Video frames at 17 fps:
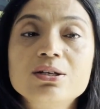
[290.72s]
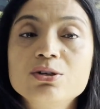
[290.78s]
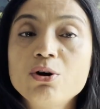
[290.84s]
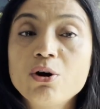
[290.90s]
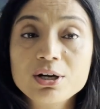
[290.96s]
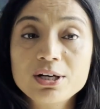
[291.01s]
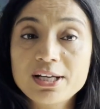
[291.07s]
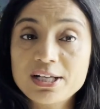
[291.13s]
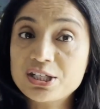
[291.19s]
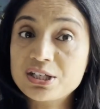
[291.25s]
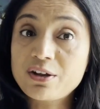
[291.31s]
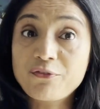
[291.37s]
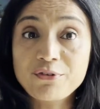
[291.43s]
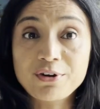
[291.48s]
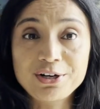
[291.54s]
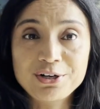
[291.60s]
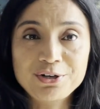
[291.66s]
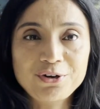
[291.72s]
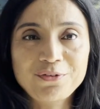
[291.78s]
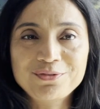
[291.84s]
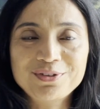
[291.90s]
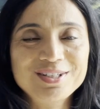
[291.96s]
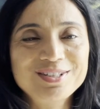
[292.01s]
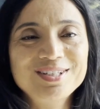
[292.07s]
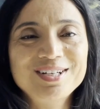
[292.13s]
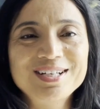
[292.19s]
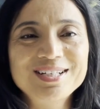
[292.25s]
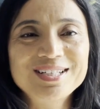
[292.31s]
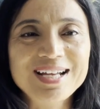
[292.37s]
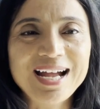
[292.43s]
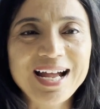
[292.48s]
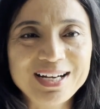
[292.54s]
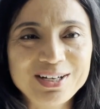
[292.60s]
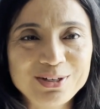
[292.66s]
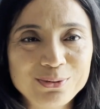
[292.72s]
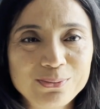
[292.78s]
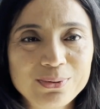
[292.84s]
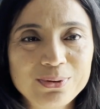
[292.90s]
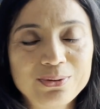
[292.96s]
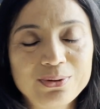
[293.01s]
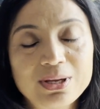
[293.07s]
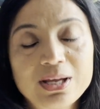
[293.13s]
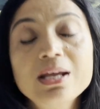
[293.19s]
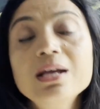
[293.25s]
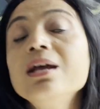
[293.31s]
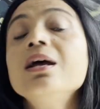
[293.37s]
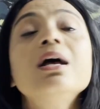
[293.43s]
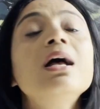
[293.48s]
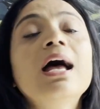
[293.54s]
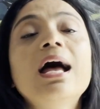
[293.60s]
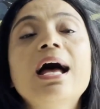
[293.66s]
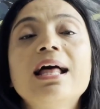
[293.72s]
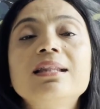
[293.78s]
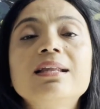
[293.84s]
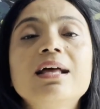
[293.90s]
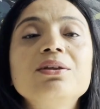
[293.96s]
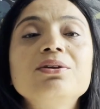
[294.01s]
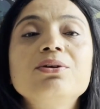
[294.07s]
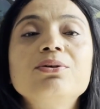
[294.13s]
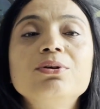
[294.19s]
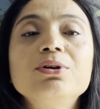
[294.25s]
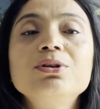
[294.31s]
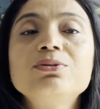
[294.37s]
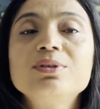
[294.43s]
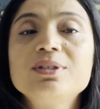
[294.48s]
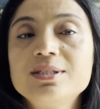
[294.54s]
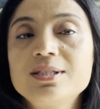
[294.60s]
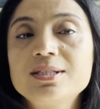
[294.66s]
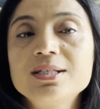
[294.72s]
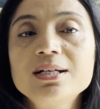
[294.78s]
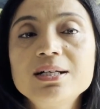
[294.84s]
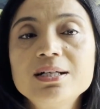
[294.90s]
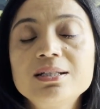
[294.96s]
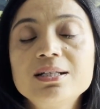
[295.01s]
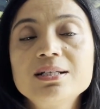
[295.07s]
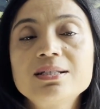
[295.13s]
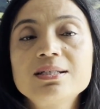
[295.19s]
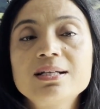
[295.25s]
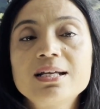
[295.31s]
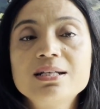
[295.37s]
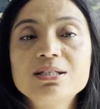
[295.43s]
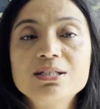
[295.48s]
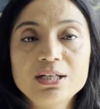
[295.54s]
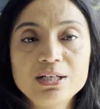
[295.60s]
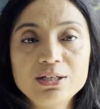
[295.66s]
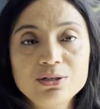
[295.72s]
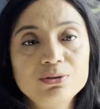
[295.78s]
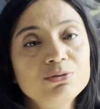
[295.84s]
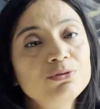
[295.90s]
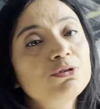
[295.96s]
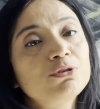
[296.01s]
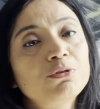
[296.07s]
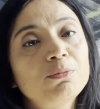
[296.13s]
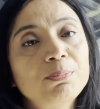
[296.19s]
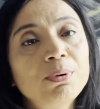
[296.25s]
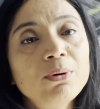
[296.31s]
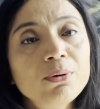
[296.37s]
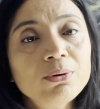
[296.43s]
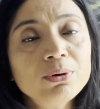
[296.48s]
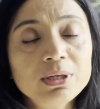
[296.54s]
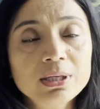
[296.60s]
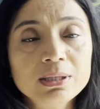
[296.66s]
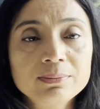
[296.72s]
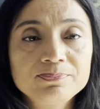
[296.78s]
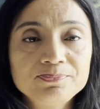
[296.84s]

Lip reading: not touch the front of the syringe at all. Okay, and then you're going to insert the syringe into your port.